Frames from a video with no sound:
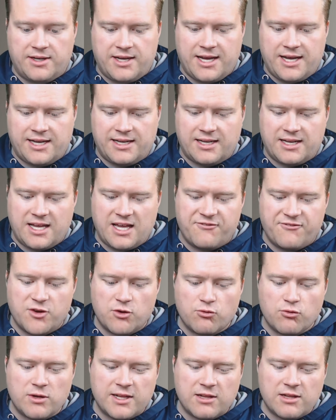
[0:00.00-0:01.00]
And if you're
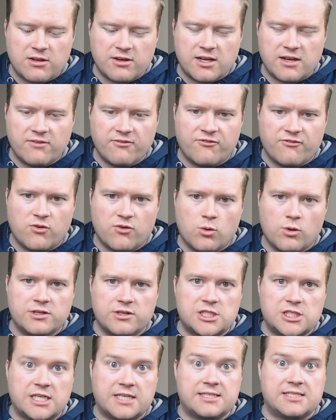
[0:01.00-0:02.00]
really looking for
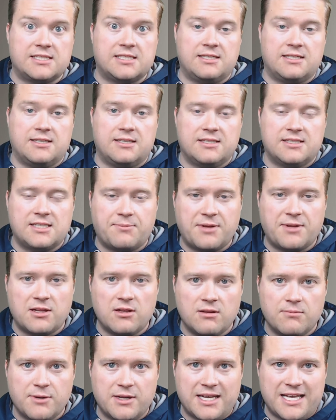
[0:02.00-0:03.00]
just something a
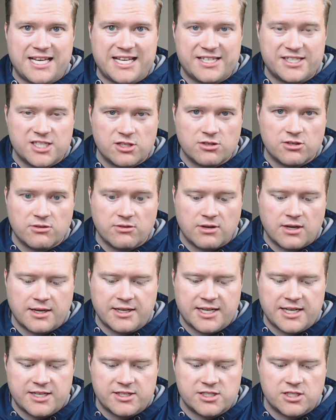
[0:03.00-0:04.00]
little bit easier, an
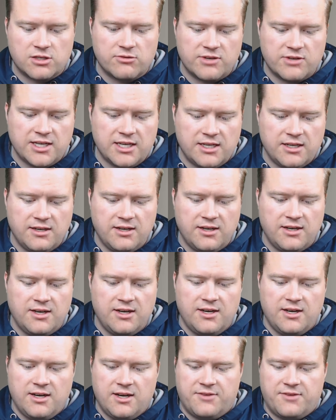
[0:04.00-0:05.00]
easier read,
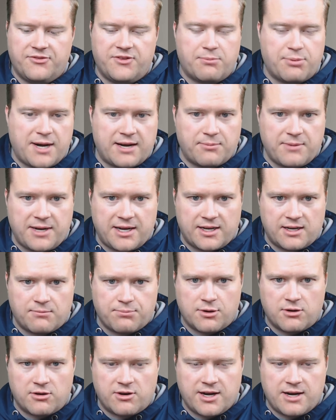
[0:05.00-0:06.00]
the Pragmatic
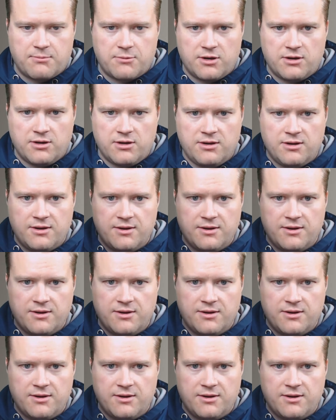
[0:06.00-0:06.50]
Programmer